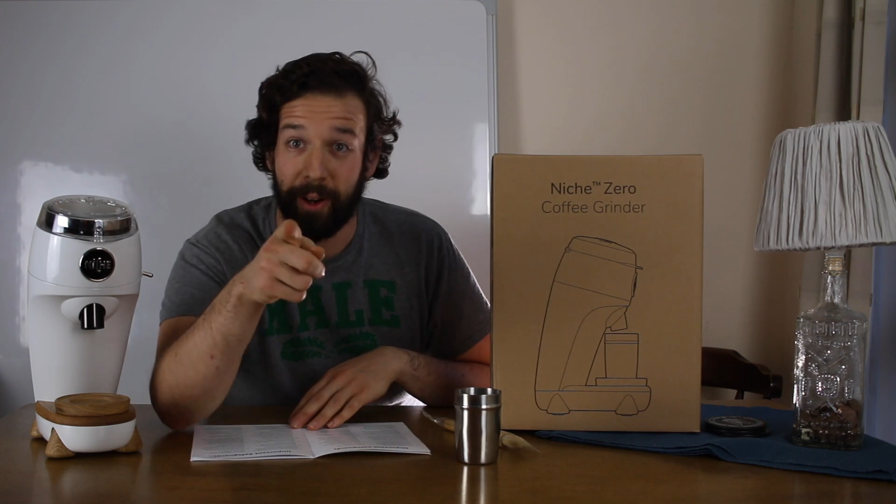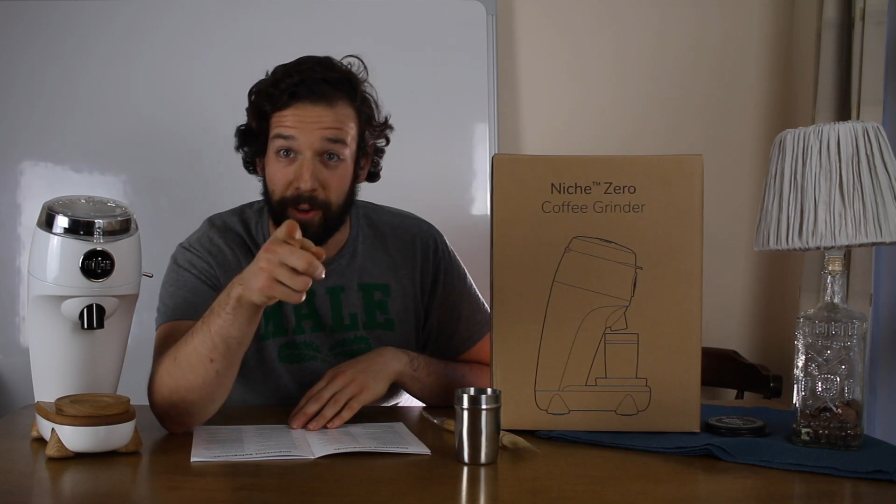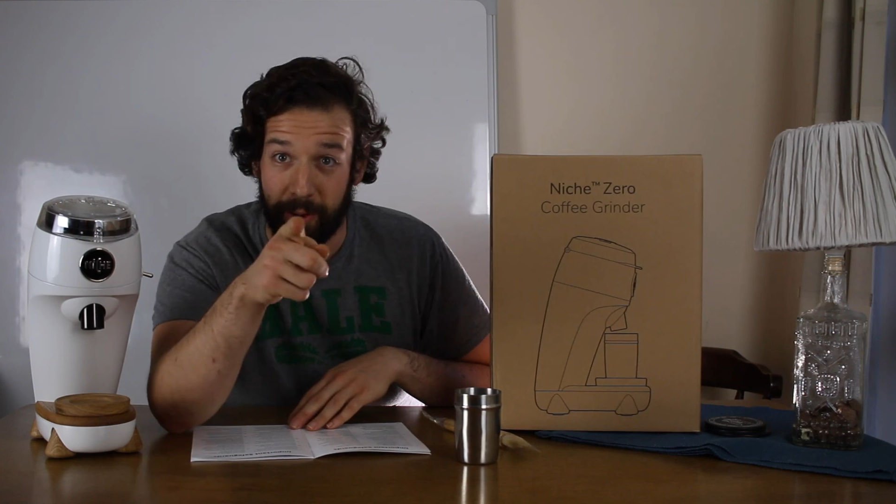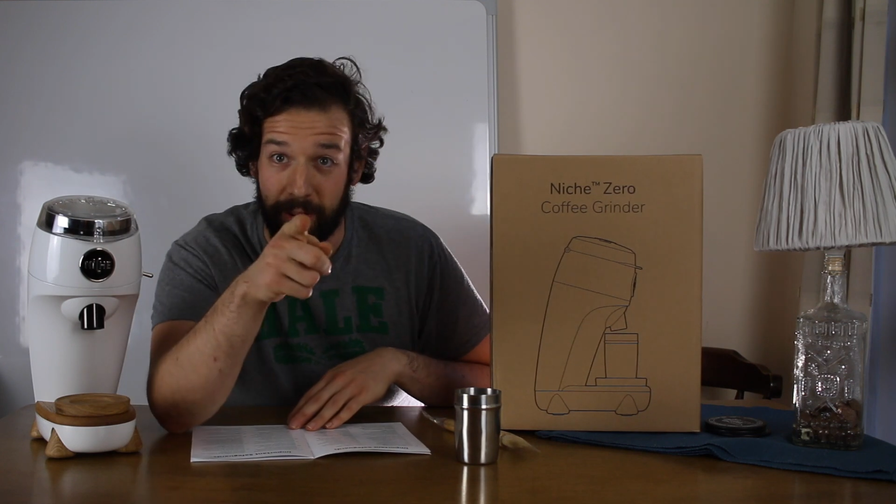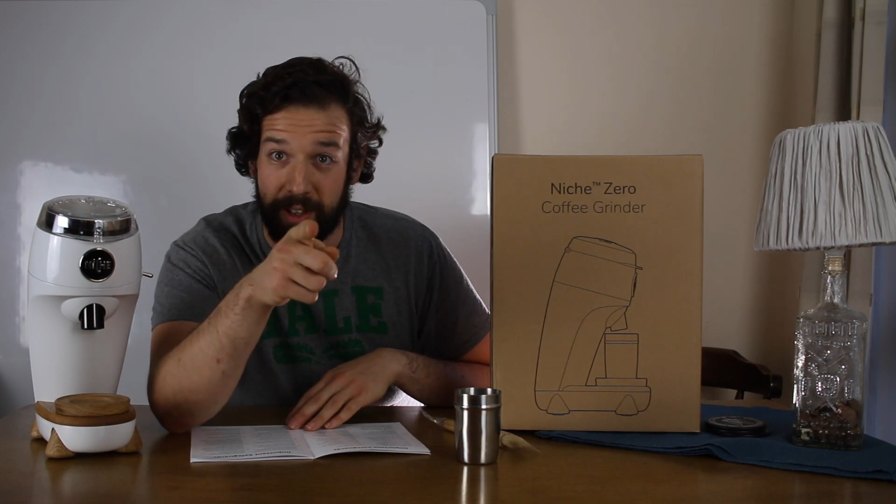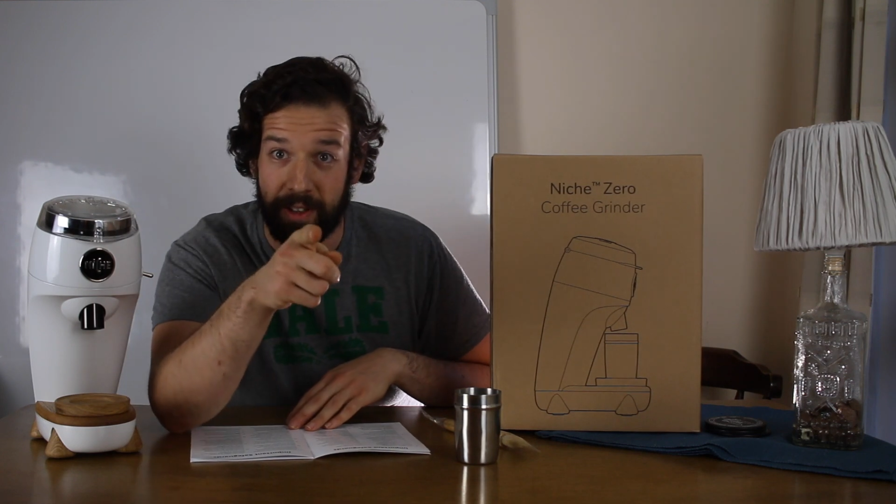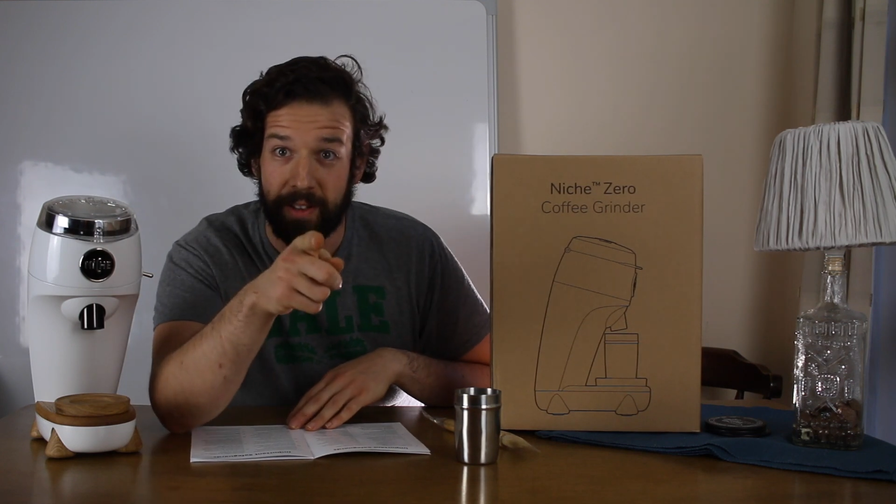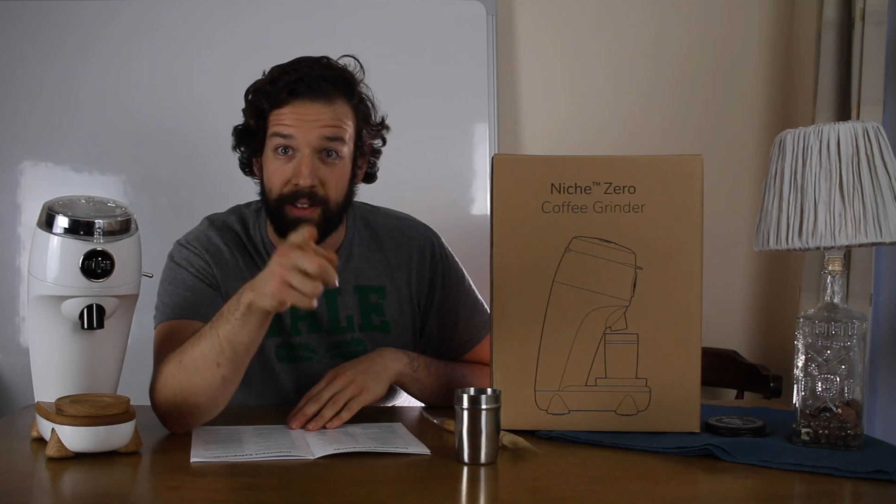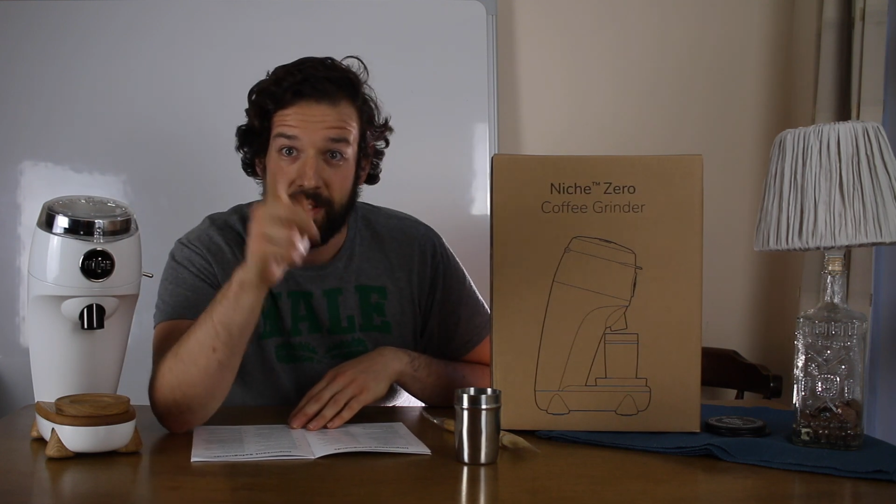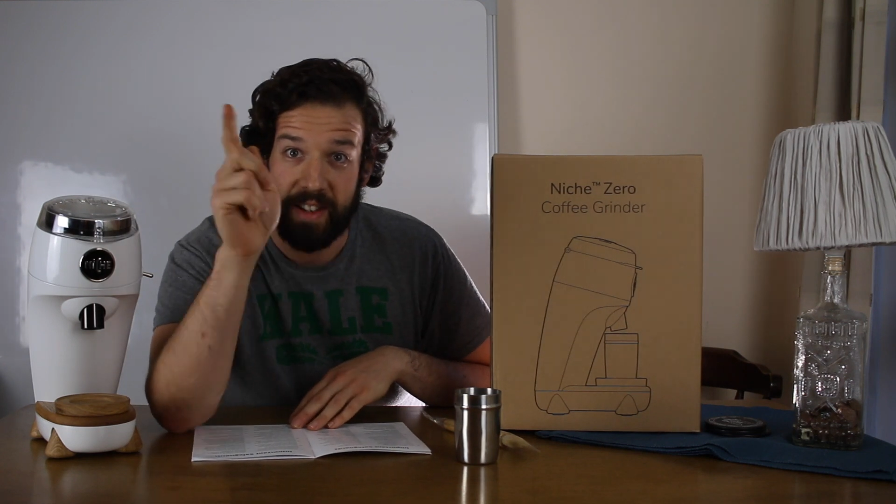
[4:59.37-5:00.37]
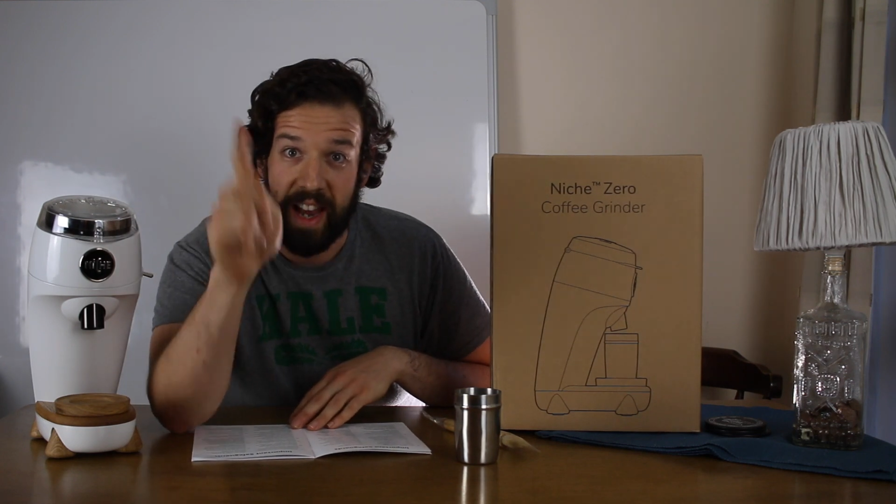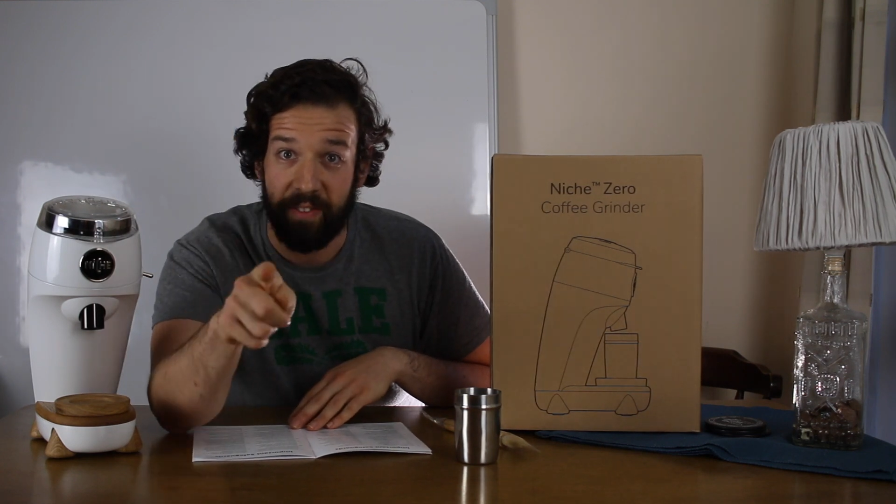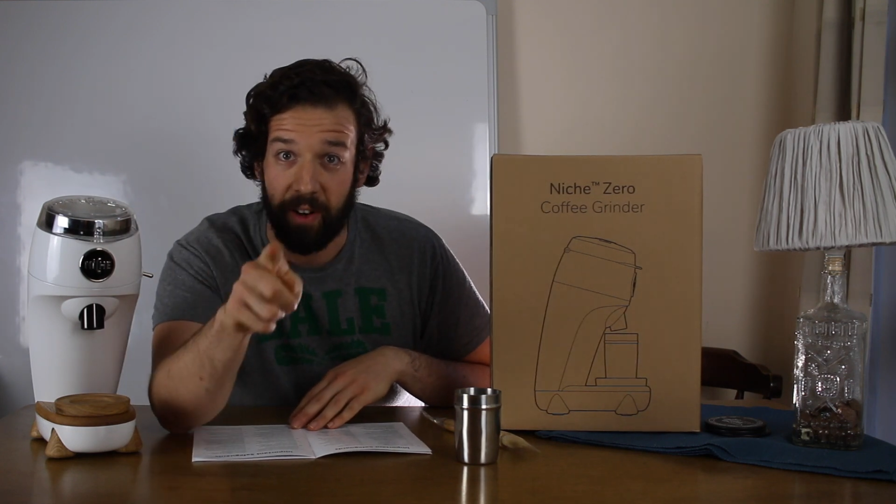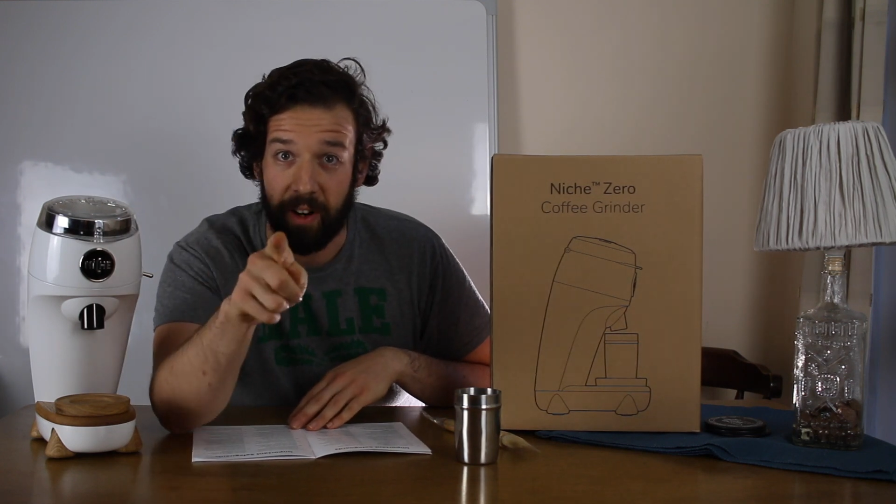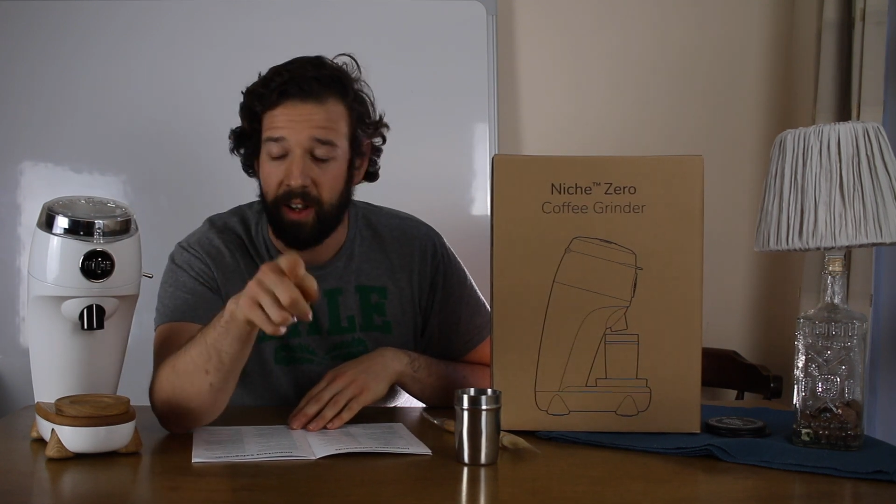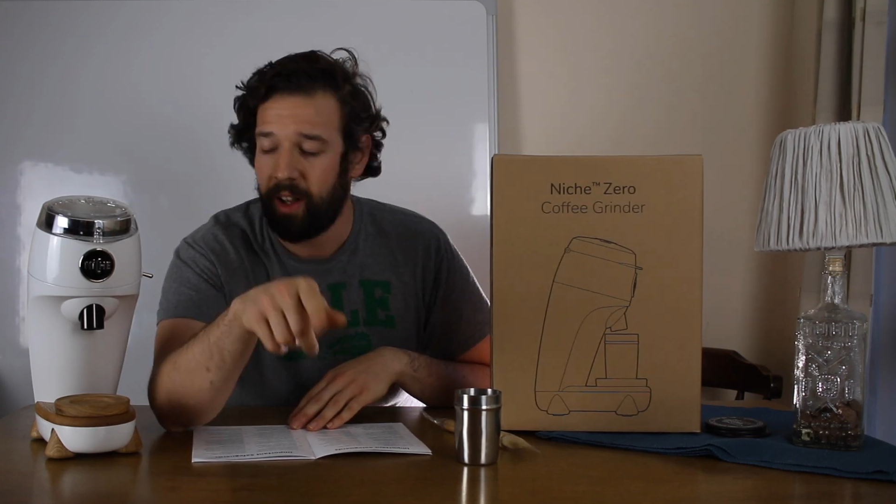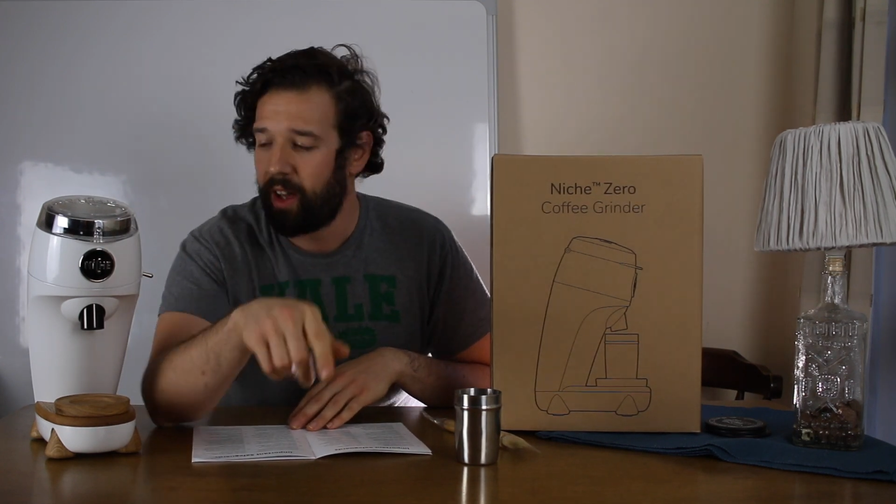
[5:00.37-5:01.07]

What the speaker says: cord. Never.